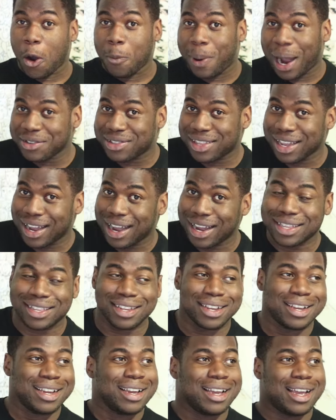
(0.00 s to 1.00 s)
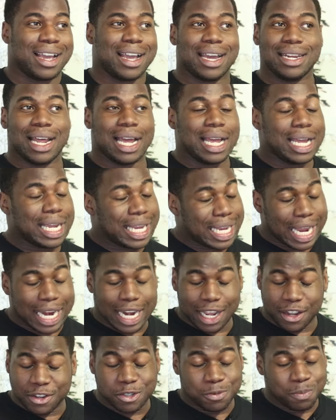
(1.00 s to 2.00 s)
about that, and again,
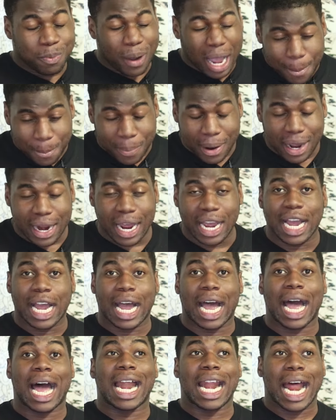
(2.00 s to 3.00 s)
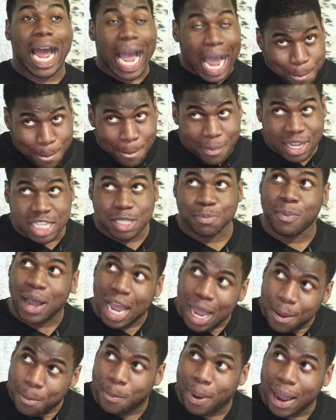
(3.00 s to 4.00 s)
it was my bad. It's
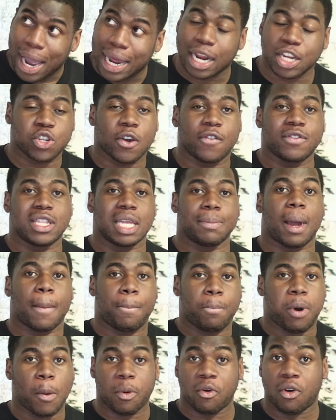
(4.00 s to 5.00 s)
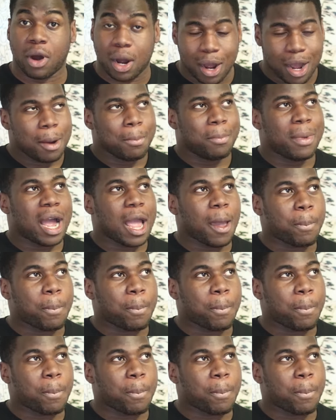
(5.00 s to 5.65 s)
my bad. I should have done my